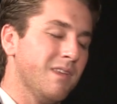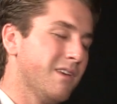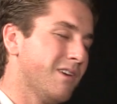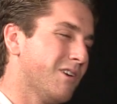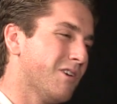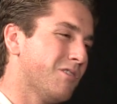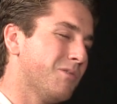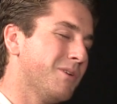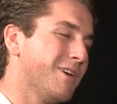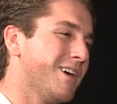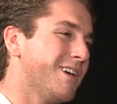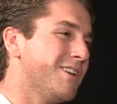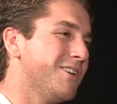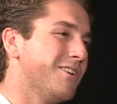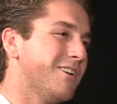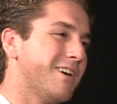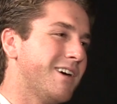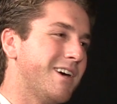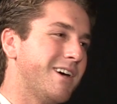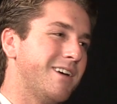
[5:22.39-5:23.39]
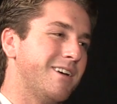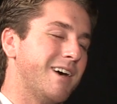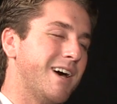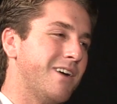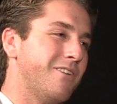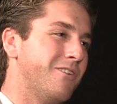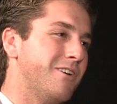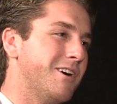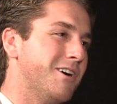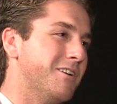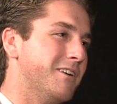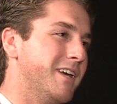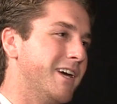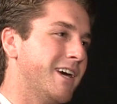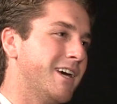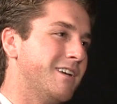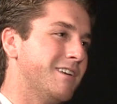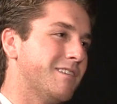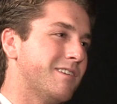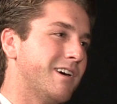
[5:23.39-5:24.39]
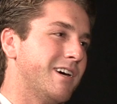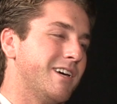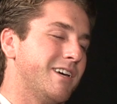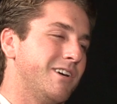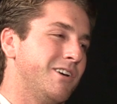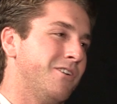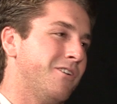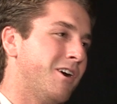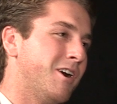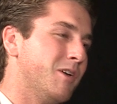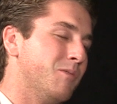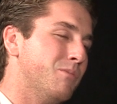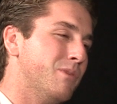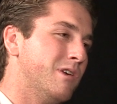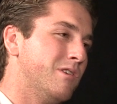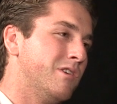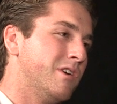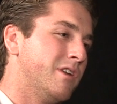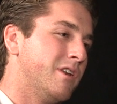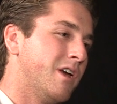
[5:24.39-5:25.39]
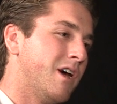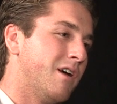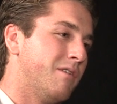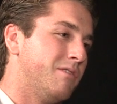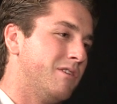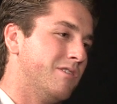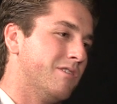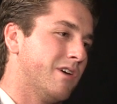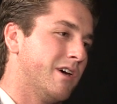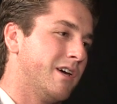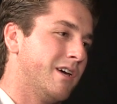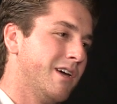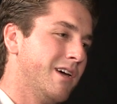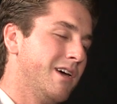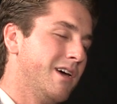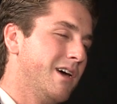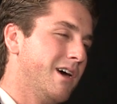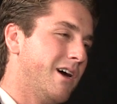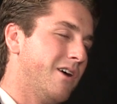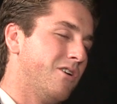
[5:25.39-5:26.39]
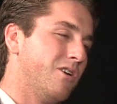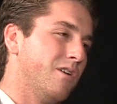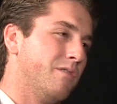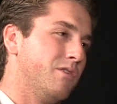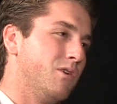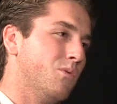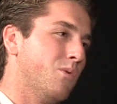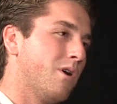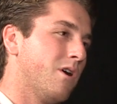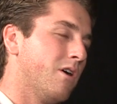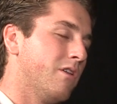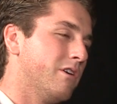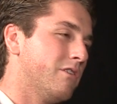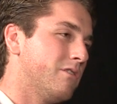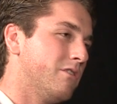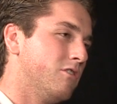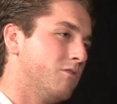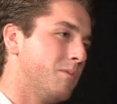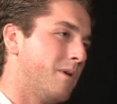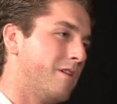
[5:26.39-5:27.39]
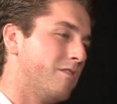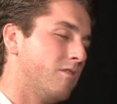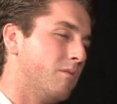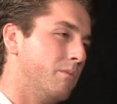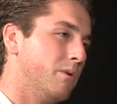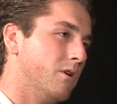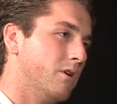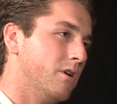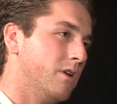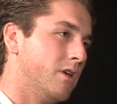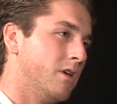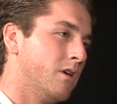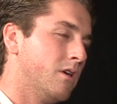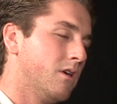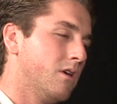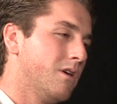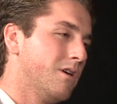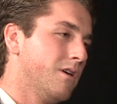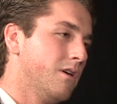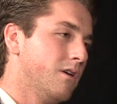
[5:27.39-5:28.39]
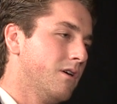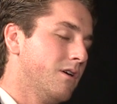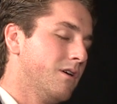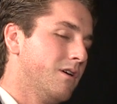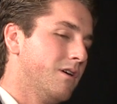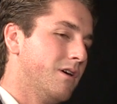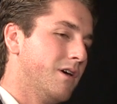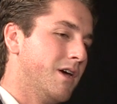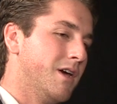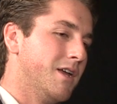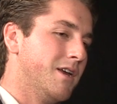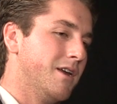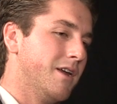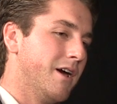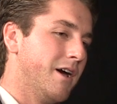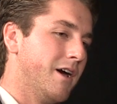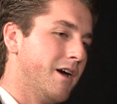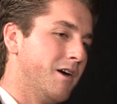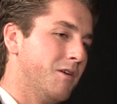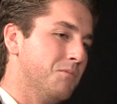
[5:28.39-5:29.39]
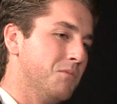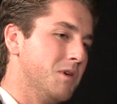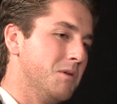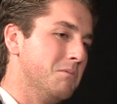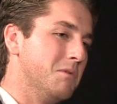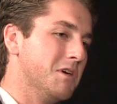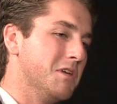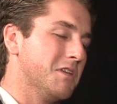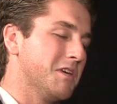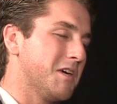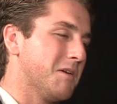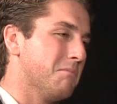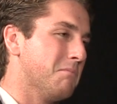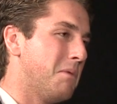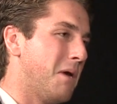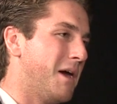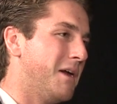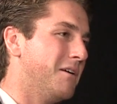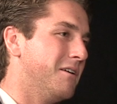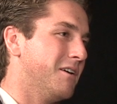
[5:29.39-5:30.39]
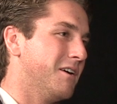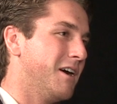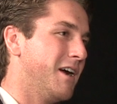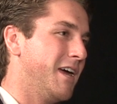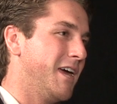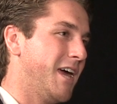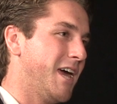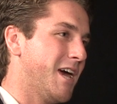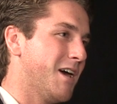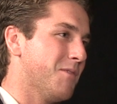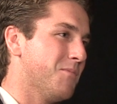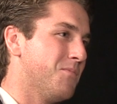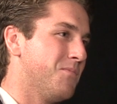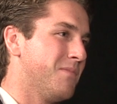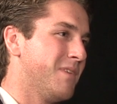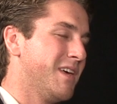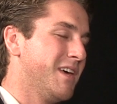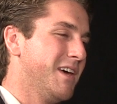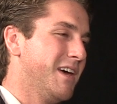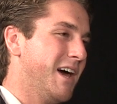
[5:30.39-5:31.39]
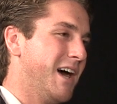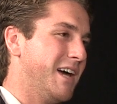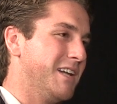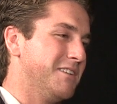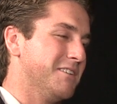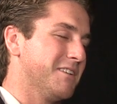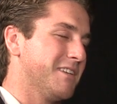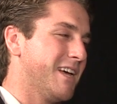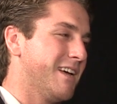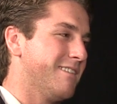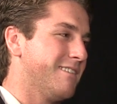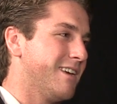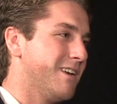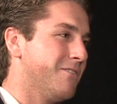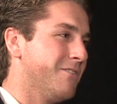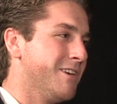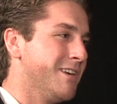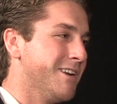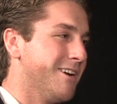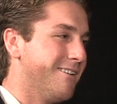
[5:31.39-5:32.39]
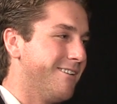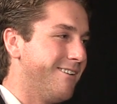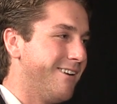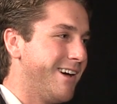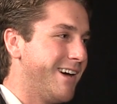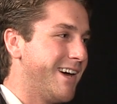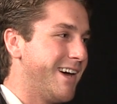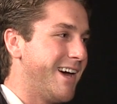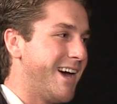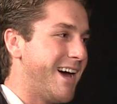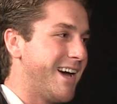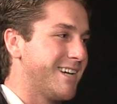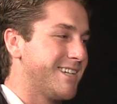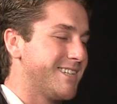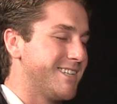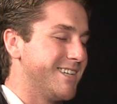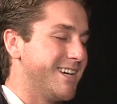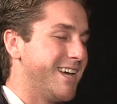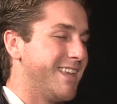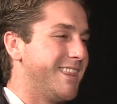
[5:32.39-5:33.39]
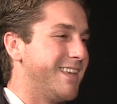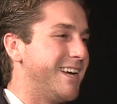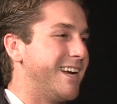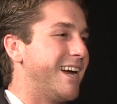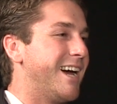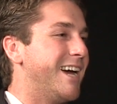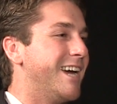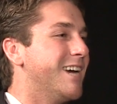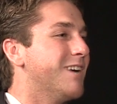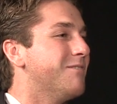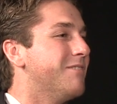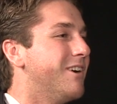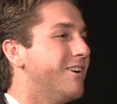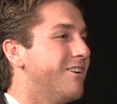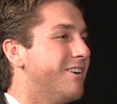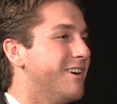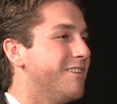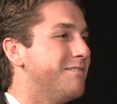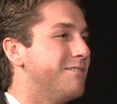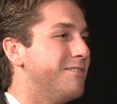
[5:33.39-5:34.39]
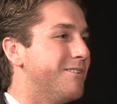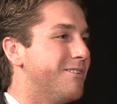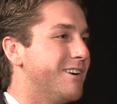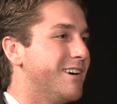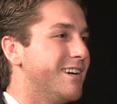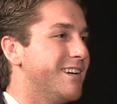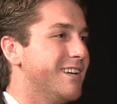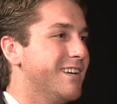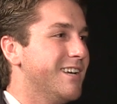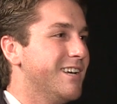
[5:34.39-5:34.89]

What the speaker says: He goes, man, yeah, I don't know, Dan. He's like, you're already busy enough. He's like, I don't know if you want all this responsibility. And me being the competitor I am, I took that and said, well, you know what, actually, I think I am gonna run for it.